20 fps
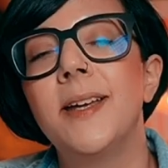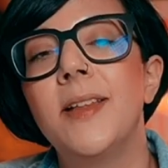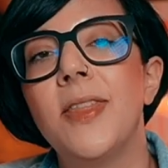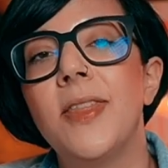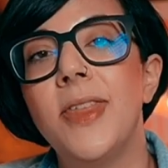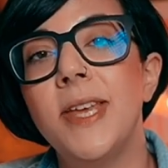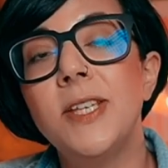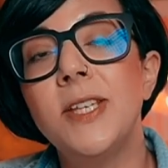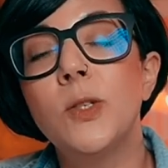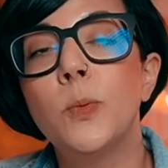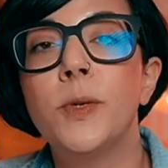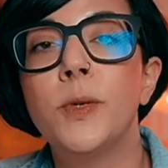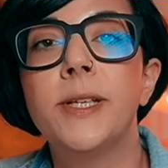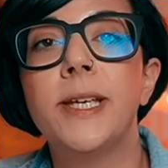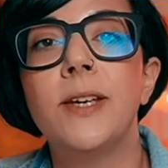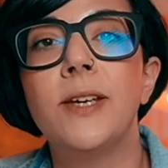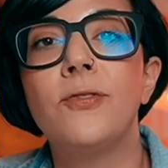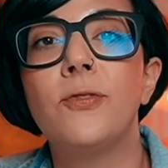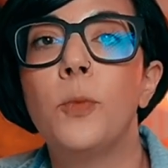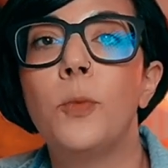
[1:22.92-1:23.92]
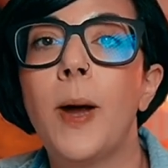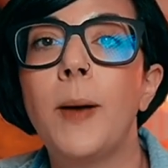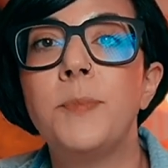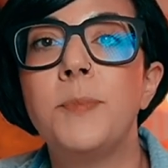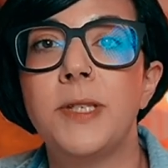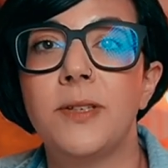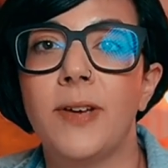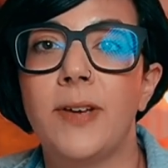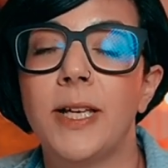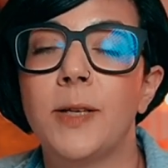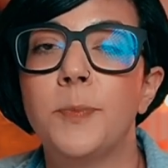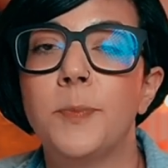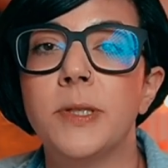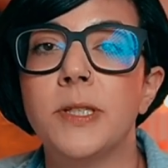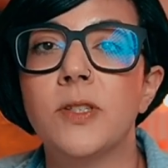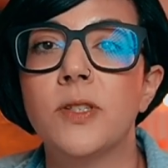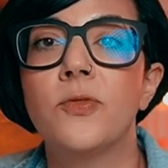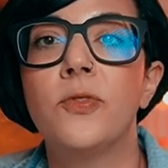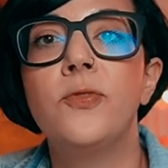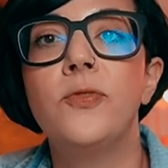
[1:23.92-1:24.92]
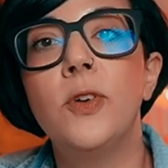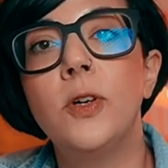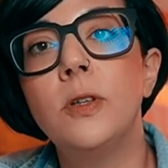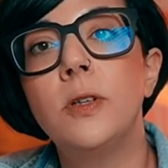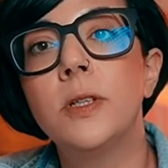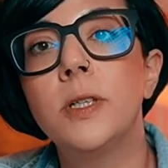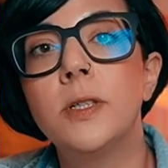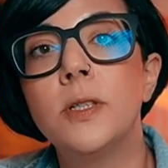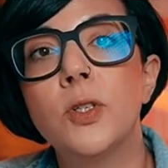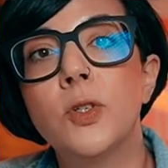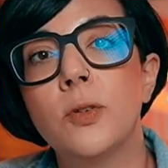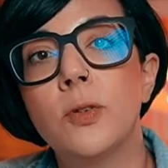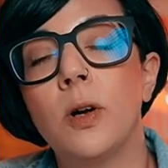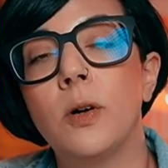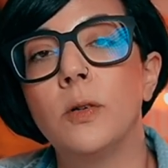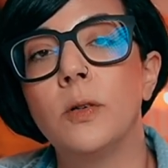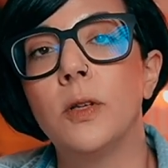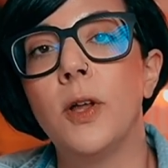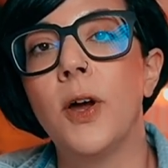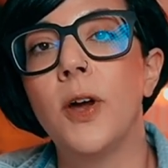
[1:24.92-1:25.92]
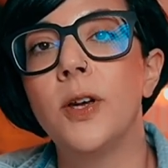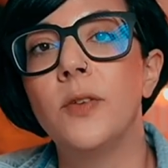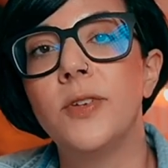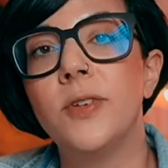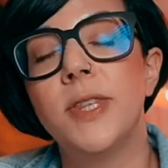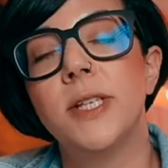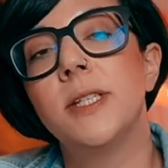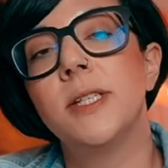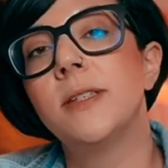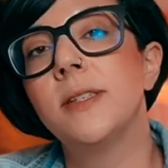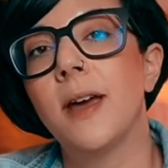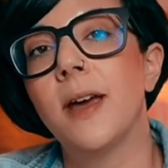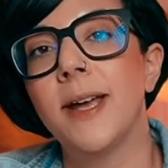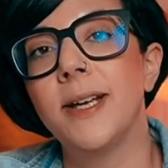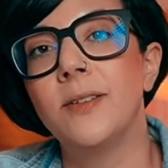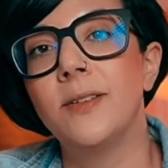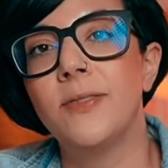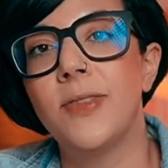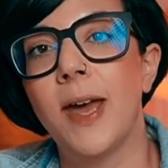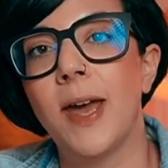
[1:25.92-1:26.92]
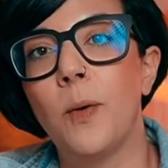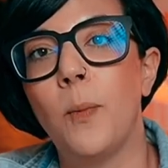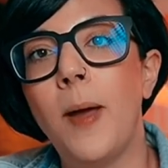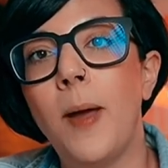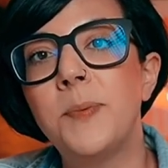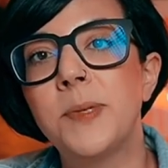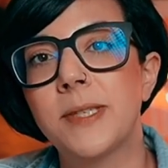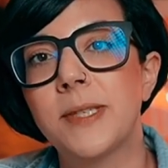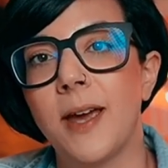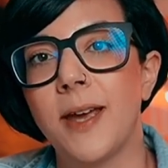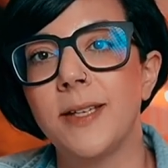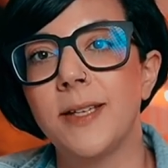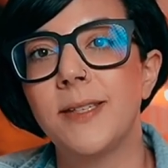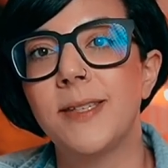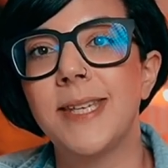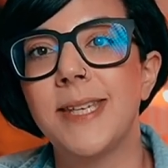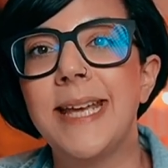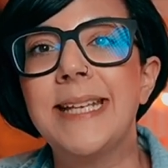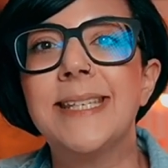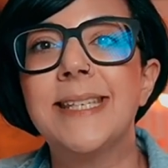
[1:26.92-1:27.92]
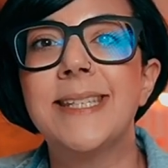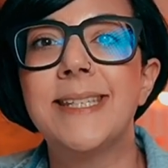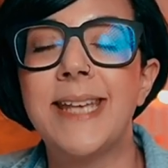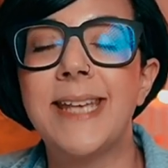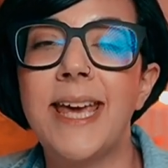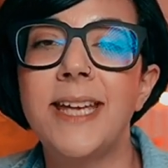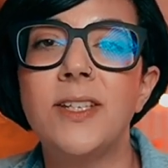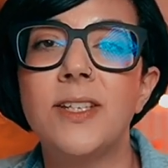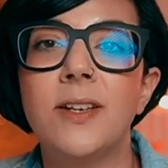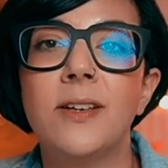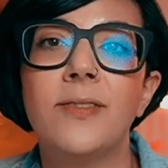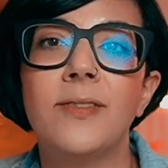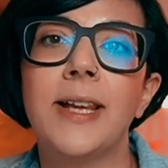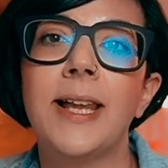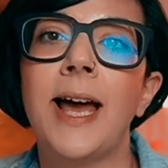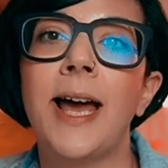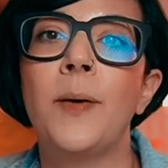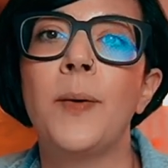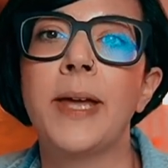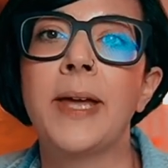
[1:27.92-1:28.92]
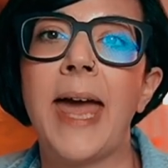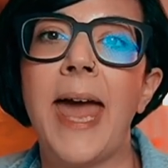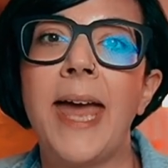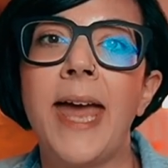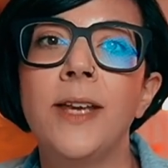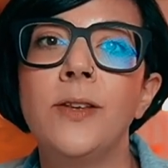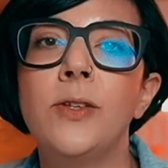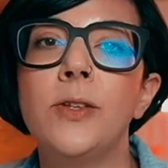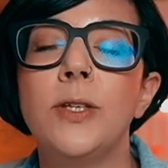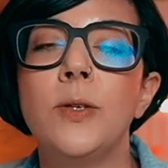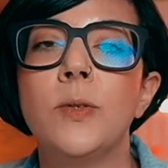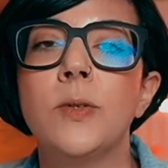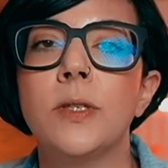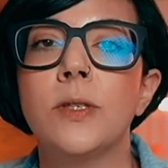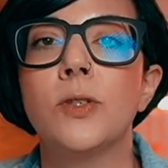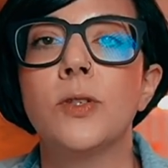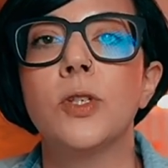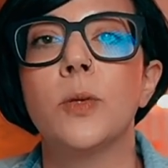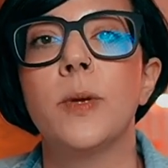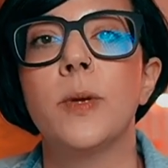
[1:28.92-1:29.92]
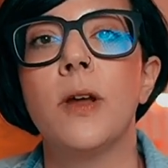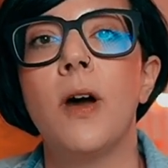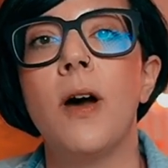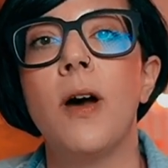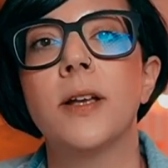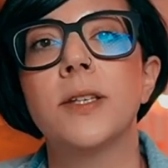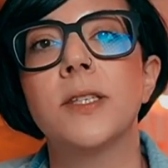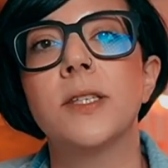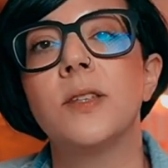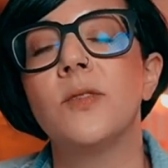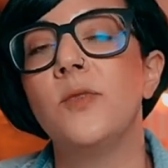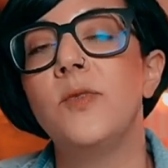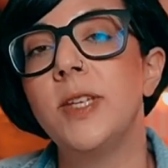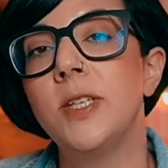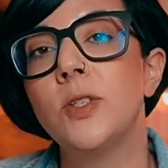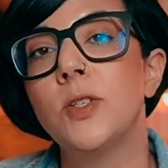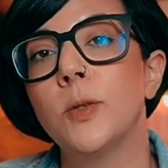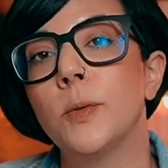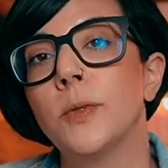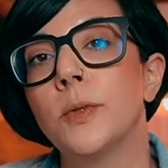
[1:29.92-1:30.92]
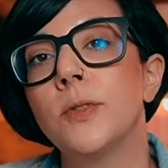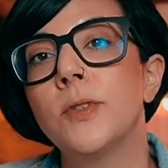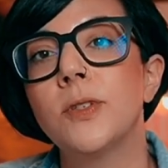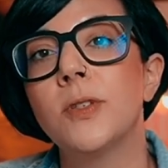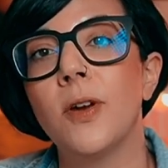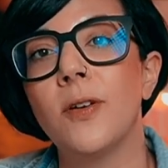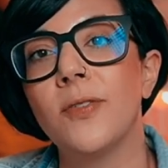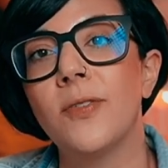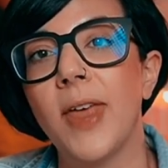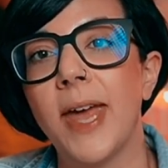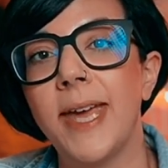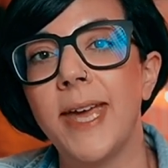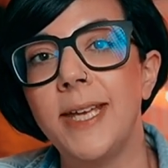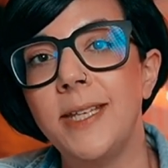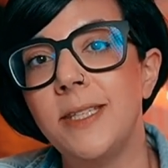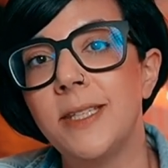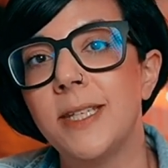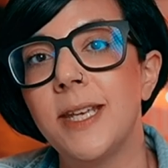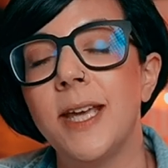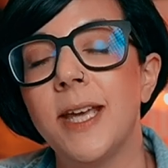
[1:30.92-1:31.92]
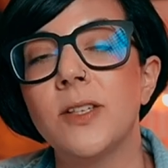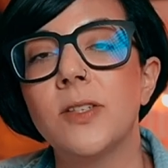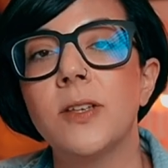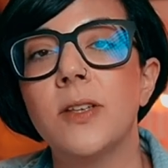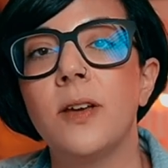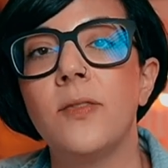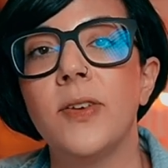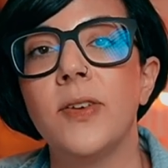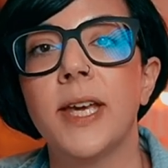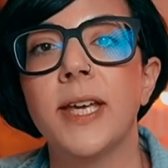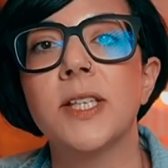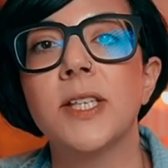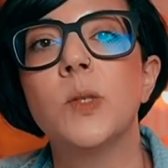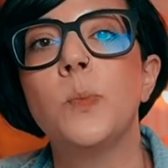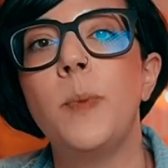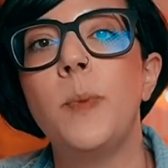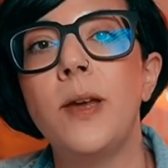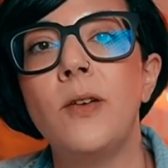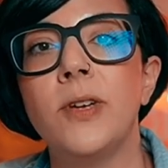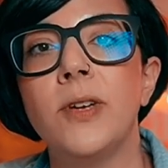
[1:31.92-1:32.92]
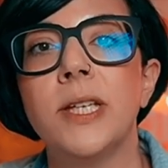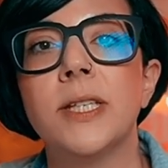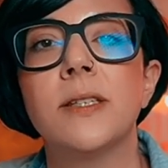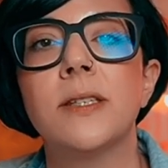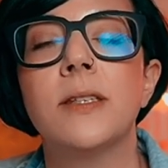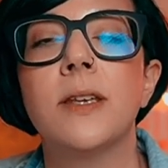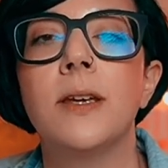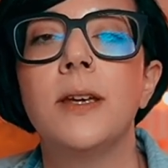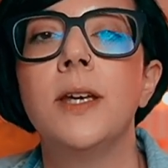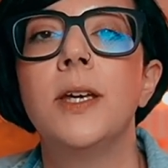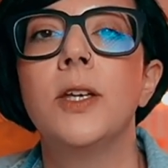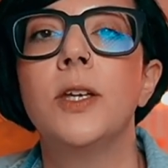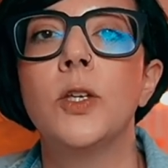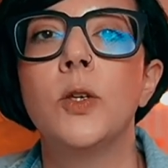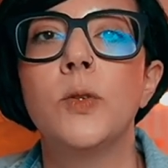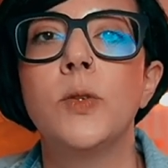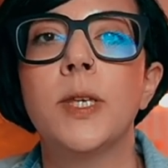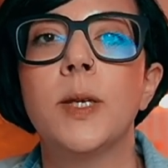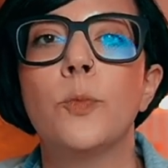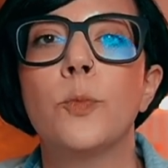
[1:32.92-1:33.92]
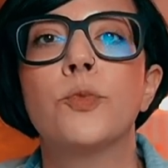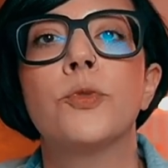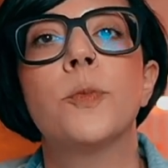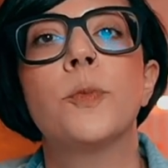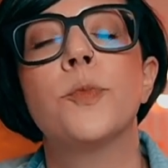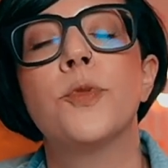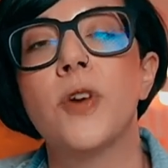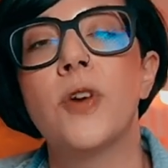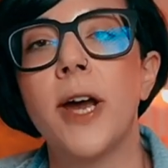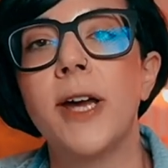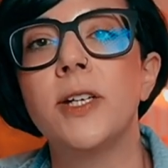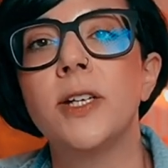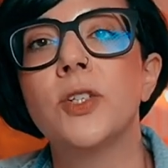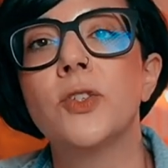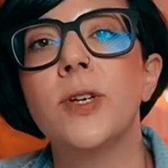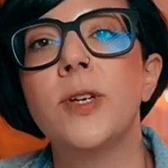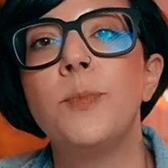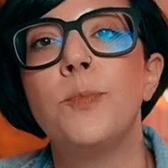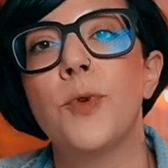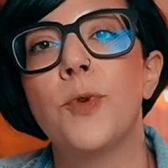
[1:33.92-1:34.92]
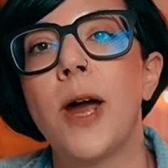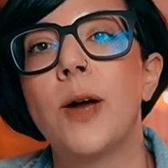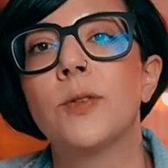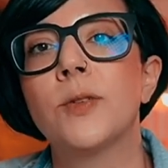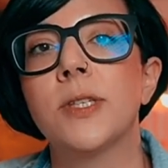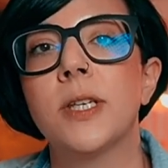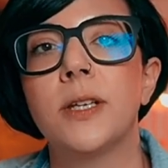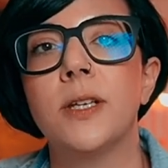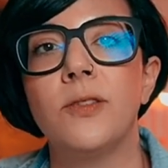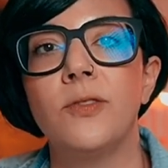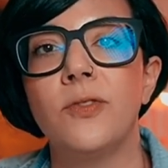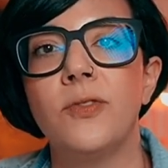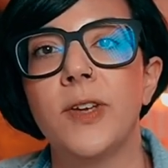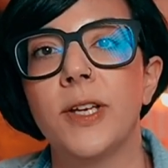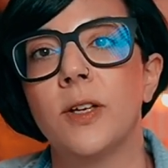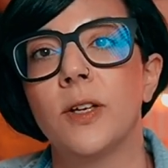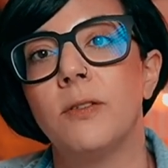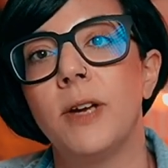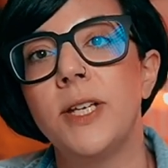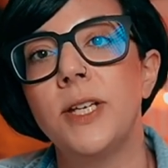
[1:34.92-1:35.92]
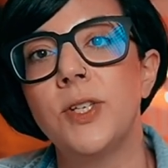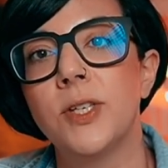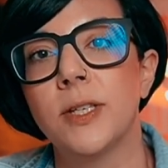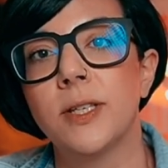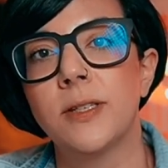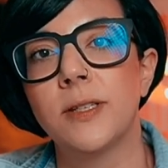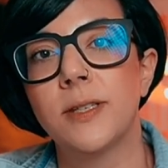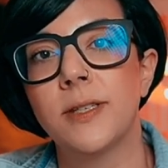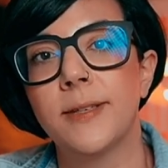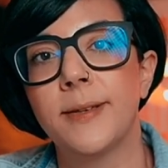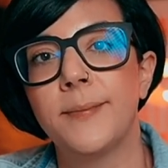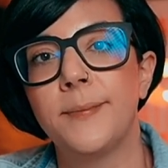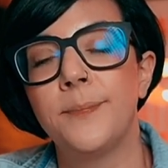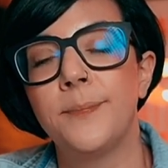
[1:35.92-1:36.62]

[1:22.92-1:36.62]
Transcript: This would give web developers full control over the design of their websites instead of allowing end users to enhance the visuals of their internet surfing experience using proprietary browser configurations.